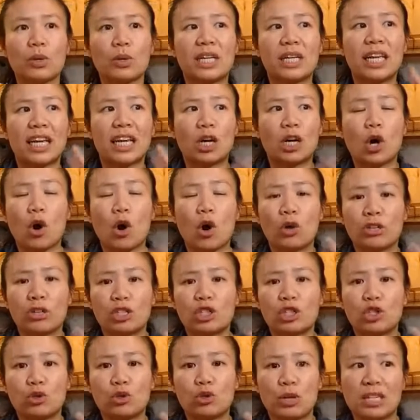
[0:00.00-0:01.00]
getting all the
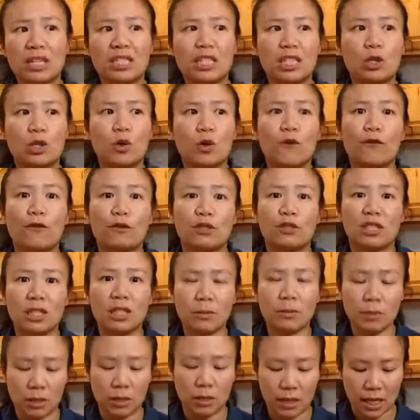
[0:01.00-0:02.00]
stress and
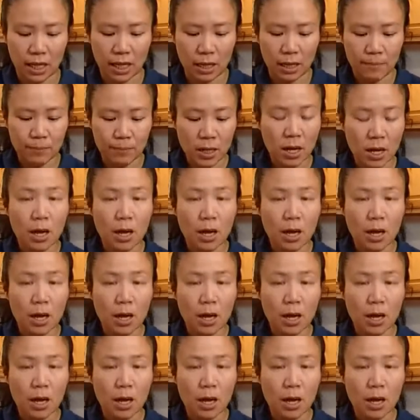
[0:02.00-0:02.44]
overstimulating,